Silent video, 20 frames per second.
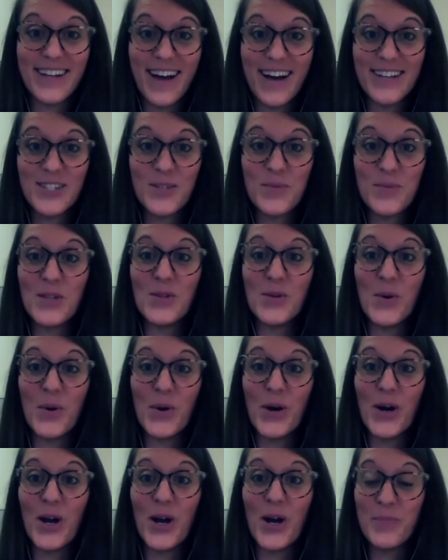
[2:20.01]
us with
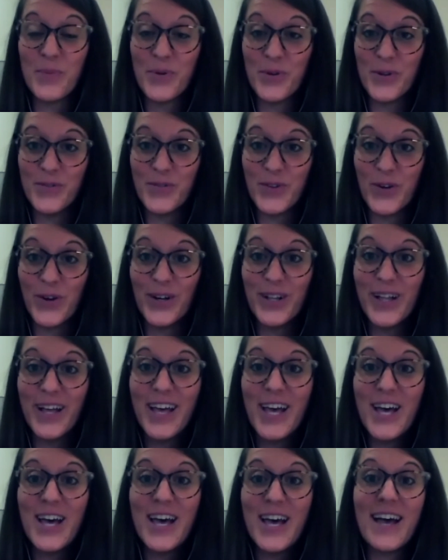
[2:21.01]
your approval
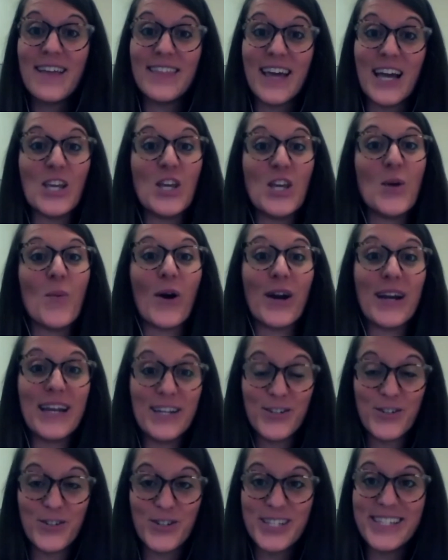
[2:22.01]
that you are
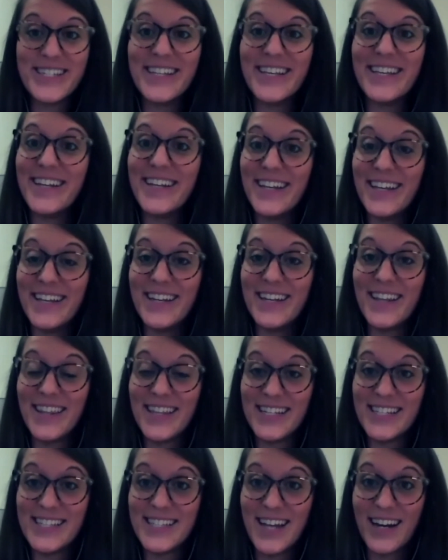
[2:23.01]
interested in
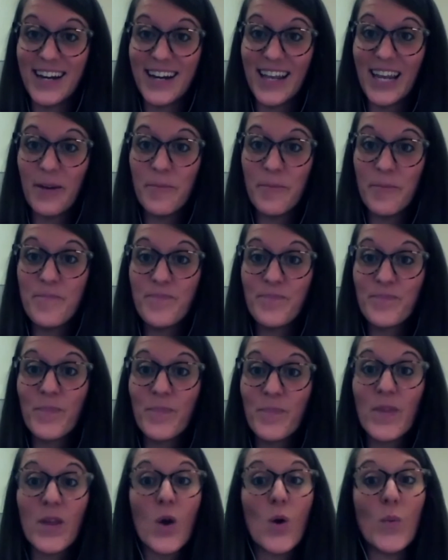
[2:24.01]
the study.
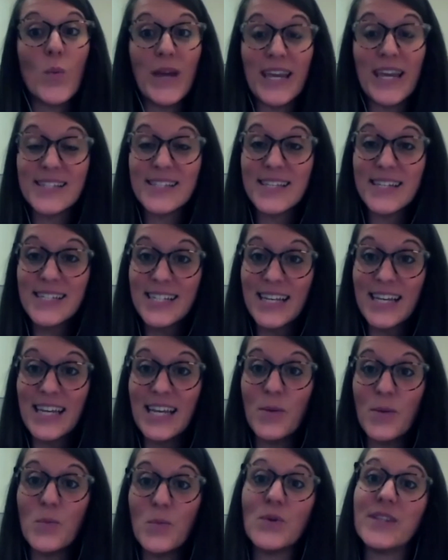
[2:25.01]
We as a
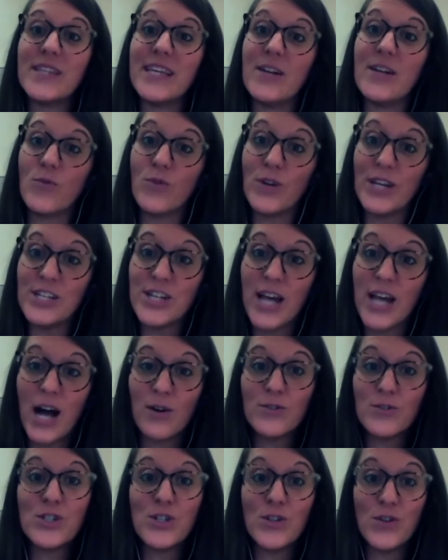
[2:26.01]
team will then reach
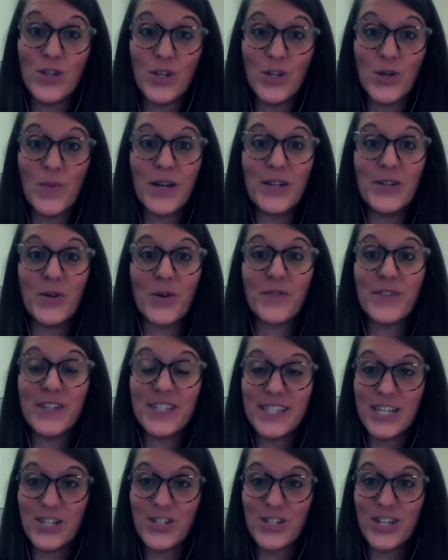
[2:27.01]
out to you and your
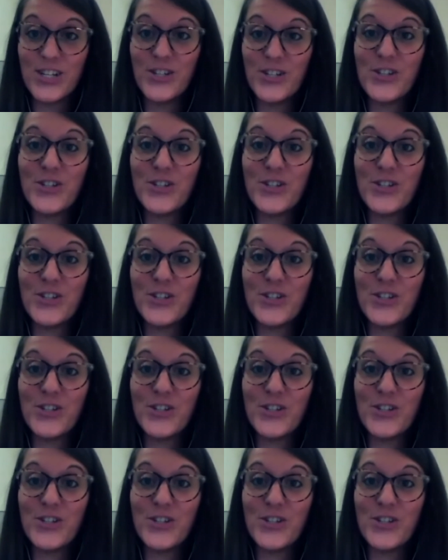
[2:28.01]
physician